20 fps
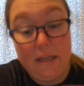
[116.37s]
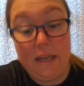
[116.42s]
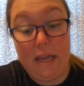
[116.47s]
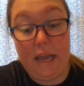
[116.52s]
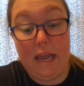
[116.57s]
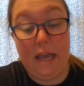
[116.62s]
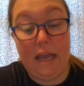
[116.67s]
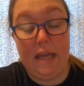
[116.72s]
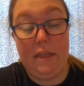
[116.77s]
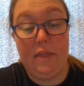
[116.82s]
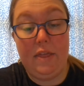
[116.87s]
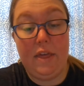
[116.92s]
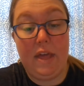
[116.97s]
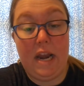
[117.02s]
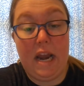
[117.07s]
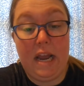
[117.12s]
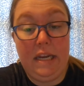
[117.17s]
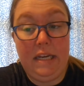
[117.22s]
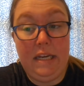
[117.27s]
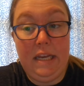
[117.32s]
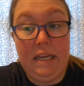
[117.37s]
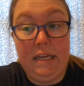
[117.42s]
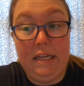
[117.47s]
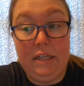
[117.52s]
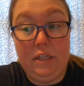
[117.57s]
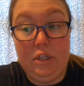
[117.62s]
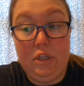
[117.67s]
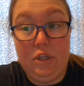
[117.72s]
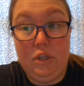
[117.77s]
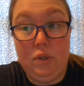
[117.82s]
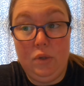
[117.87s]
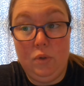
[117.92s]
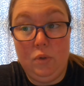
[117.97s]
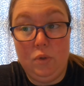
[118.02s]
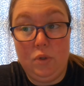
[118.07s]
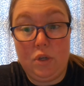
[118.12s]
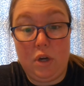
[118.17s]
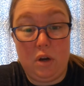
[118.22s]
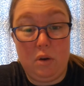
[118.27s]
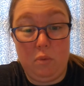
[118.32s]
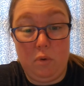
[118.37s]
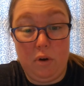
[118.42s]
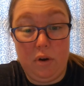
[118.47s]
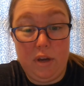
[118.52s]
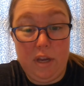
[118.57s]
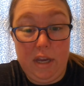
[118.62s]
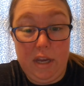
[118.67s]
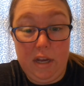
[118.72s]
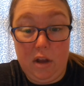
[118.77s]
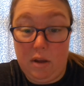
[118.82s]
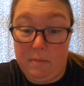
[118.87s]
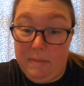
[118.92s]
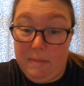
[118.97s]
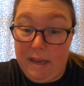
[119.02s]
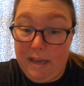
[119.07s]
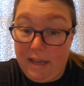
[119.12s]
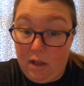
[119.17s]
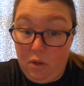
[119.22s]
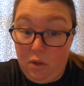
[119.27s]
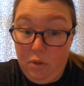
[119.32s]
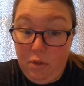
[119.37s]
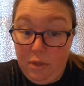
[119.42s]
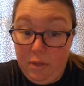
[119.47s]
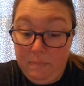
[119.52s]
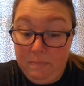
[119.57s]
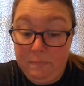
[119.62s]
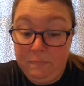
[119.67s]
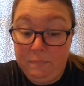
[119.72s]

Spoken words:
and that I needed to start working on my health.